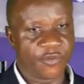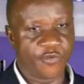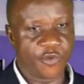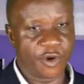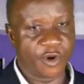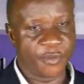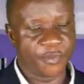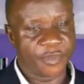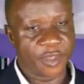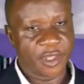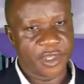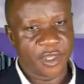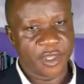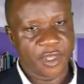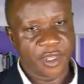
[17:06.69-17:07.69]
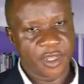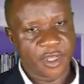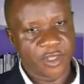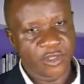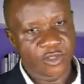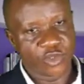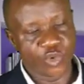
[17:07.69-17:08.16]
4,
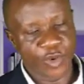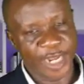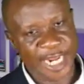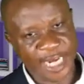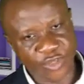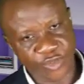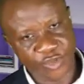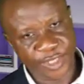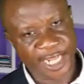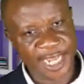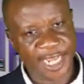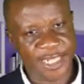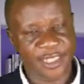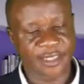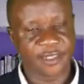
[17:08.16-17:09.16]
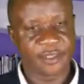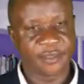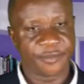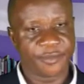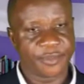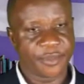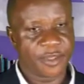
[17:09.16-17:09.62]
to elucidate.
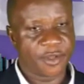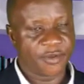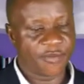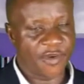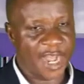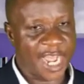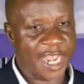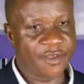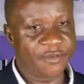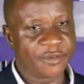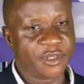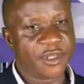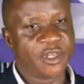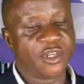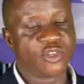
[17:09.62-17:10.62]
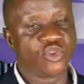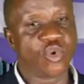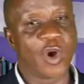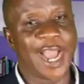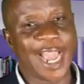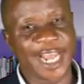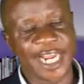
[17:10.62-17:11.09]
5,
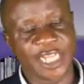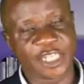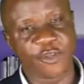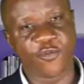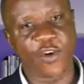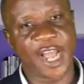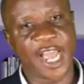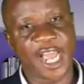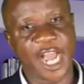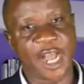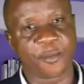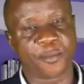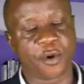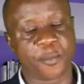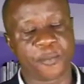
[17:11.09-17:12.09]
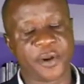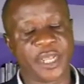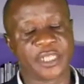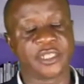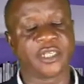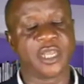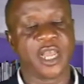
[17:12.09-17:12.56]
to identify
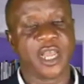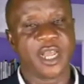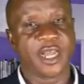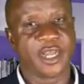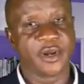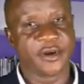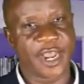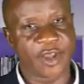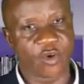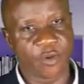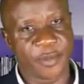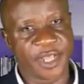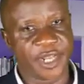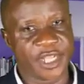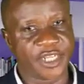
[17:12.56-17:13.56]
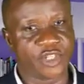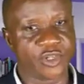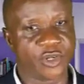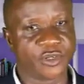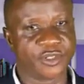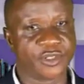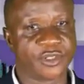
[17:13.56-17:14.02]
appropriate
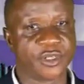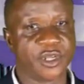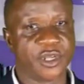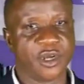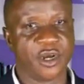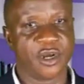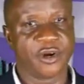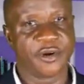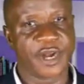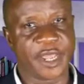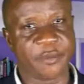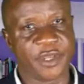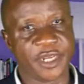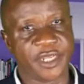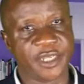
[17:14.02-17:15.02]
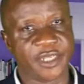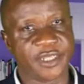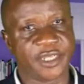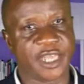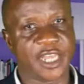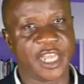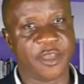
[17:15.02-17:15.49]
recommendations or
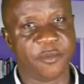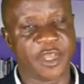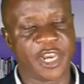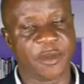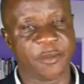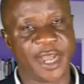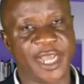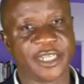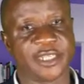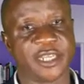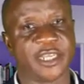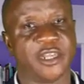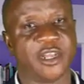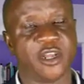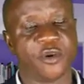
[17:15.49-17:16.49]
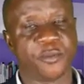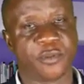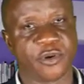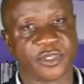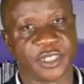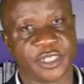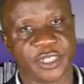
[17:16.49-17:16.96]
remedies in minimizing
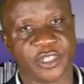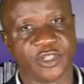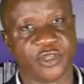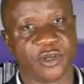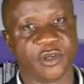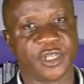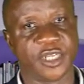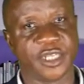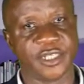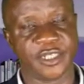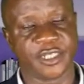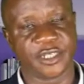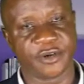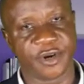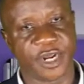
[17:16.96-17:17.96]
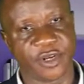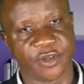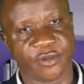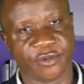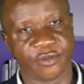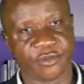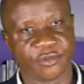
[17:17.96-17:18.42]
prostitution in Sierra Leone.